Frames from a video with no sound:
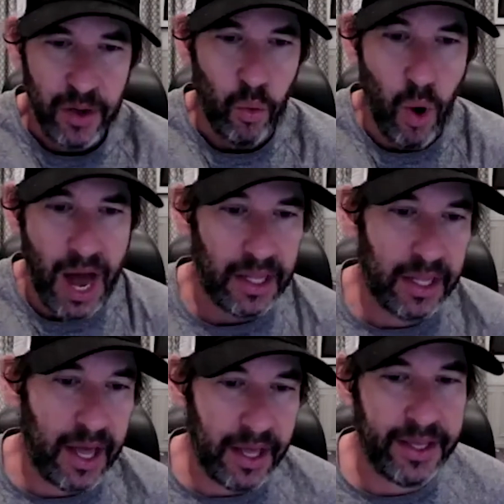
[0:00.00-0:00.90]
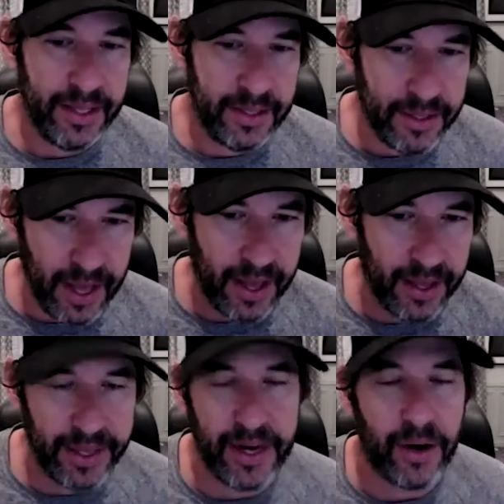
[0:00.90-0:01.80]
while
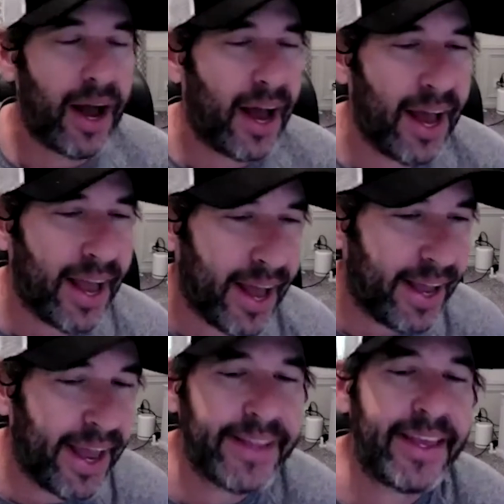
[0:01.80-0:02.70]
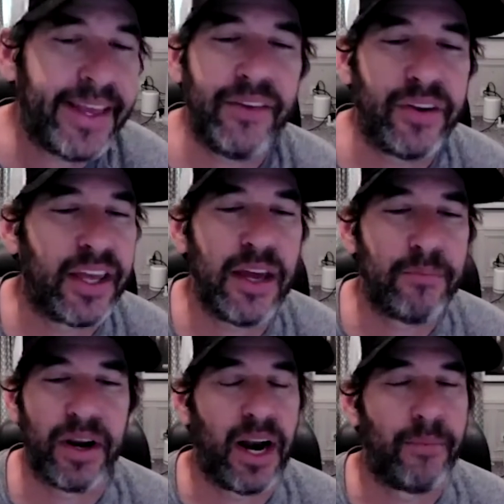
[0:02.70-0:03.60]
I hate to even keep
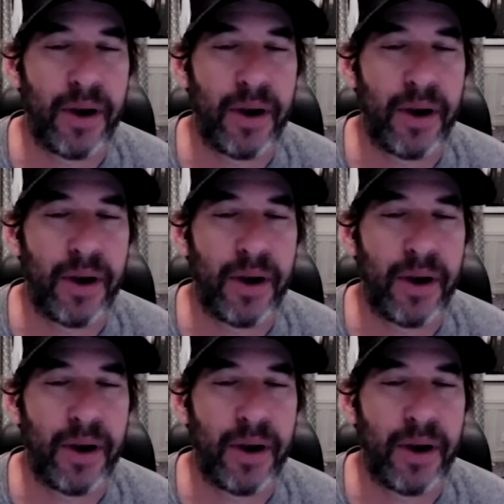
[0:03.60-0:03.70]
bringing up,